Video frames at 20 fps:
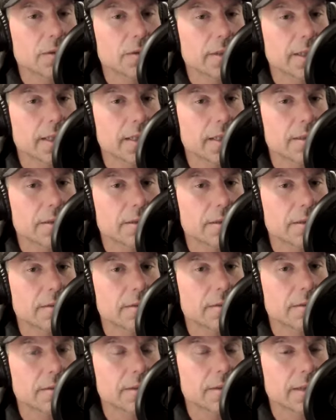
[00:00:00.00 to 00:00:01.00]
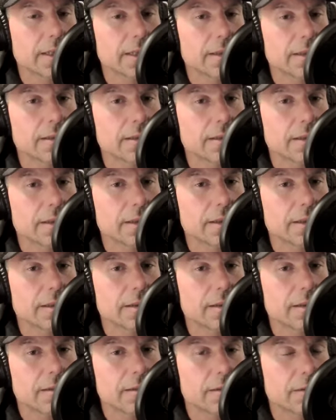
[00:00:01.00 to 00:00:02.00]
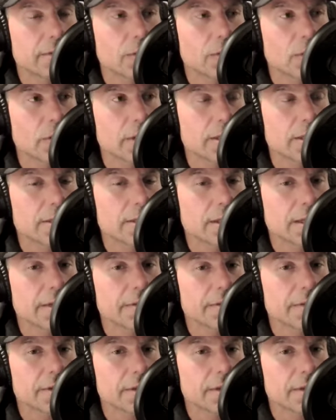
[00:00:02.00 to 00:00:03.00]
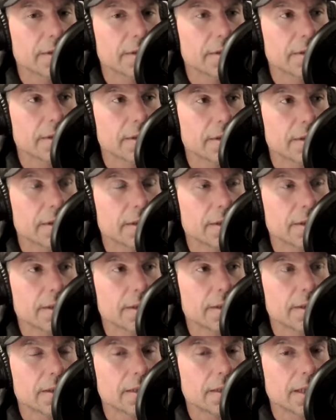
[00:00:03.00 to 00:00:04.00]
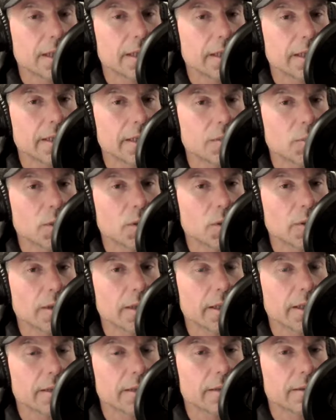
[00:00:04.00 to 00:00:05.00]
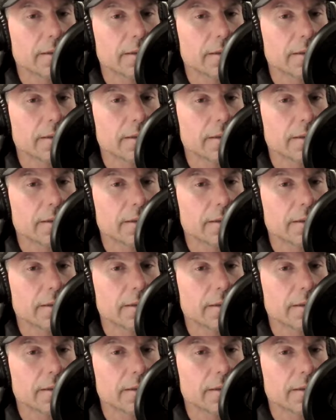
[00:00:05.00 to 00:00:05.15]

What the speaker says: those guys too, like devoted his life to hunting and bow hunting.